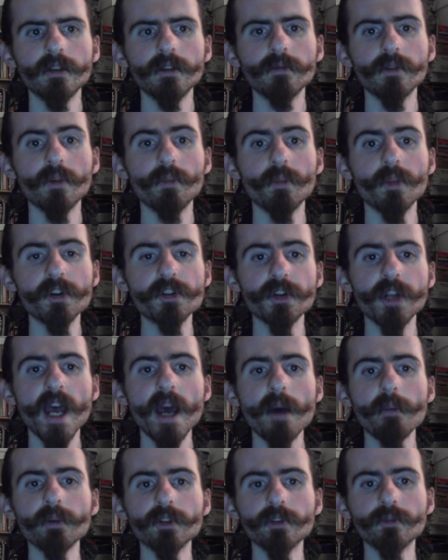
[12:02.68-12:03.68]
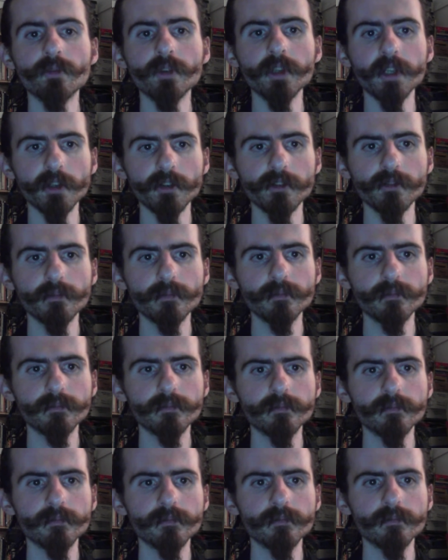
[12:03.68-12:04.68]
when we should happen to ring it.
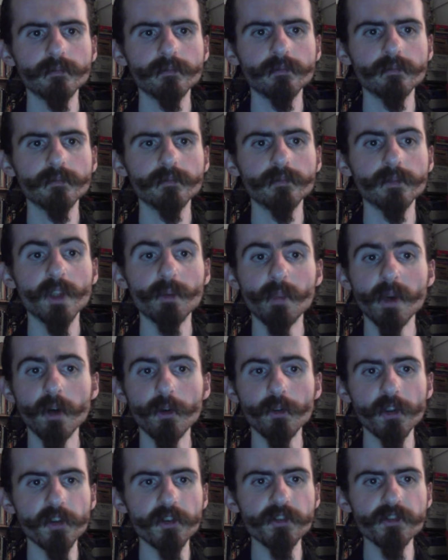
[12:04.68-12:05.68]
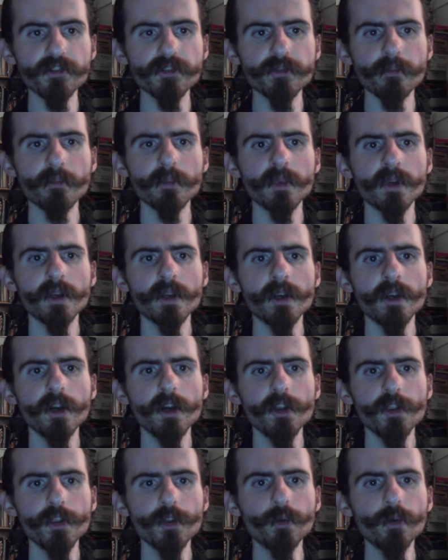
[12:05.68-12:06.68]
The bell, that is.
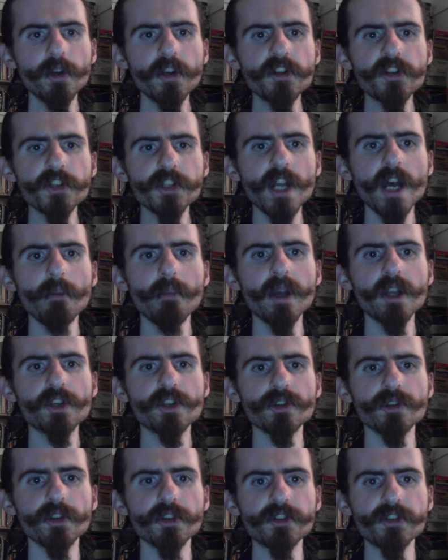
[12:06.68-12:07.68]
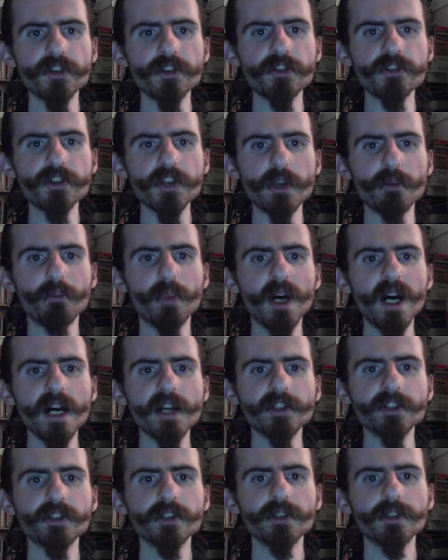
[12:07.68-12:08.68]
The reason I mention this is, in
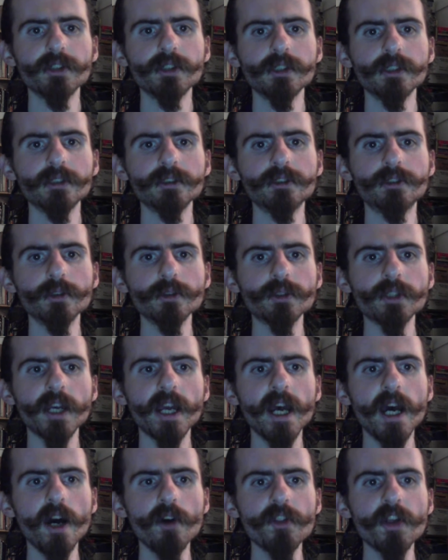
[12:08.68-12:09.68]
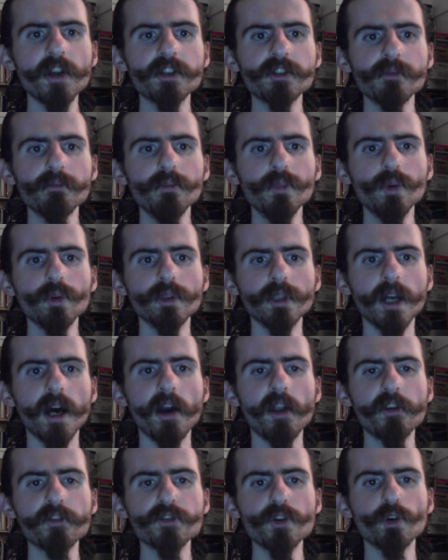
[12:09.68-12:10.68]
part, due to how that
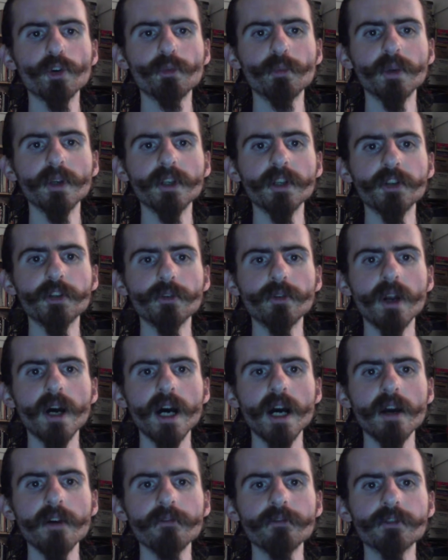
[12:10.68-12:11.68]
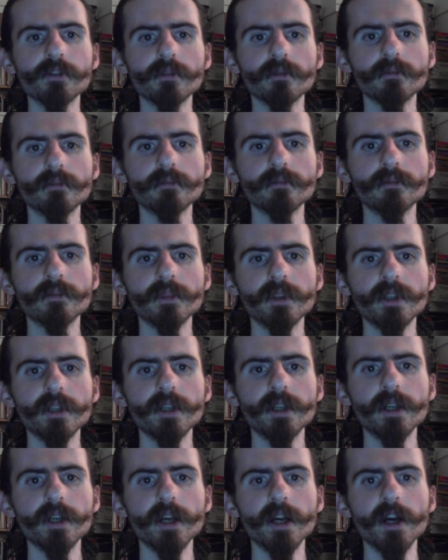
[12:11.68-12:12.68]
moonlight is ultimately derived.
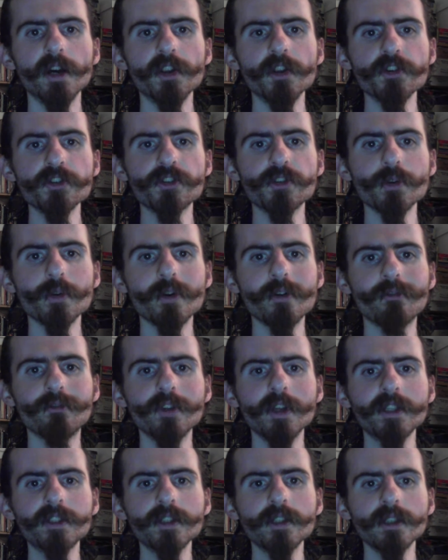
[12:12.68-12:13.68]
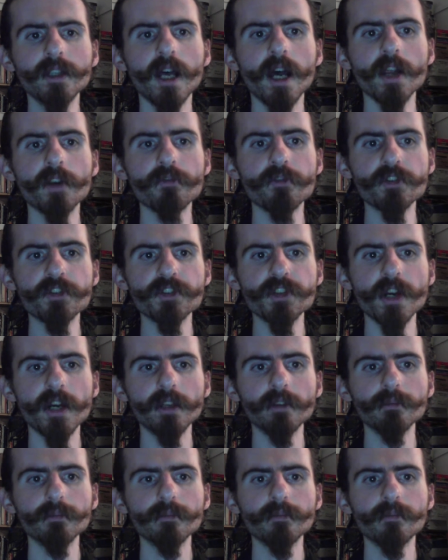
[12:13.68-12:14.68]
It is the reflected light of the sun,